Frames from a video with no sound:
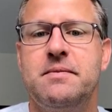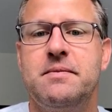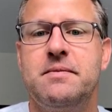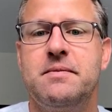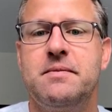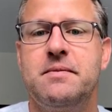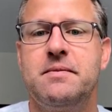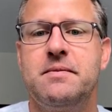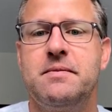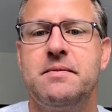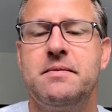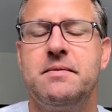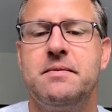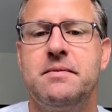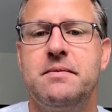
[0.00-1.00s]

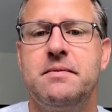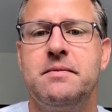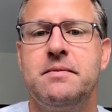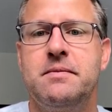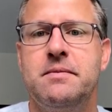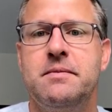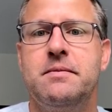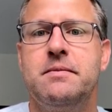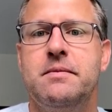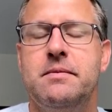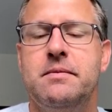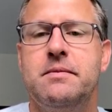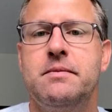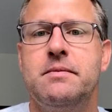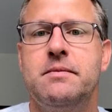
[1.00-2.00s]

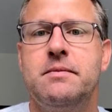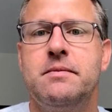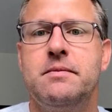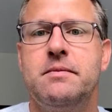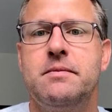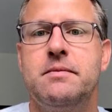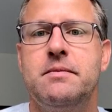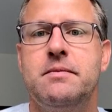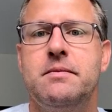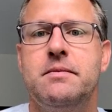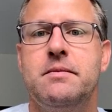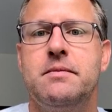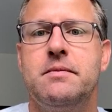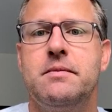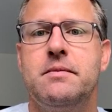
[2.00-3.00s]

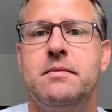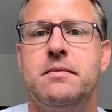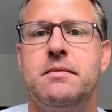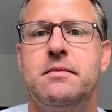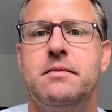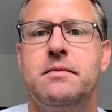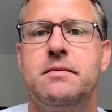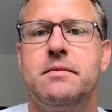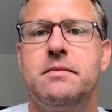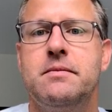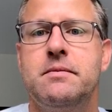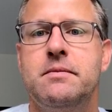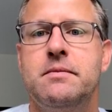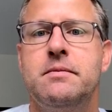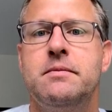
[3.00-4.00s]

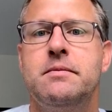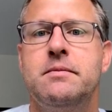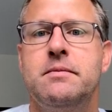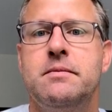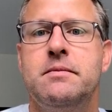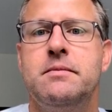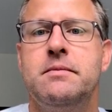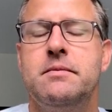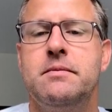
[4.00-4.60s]
(silent)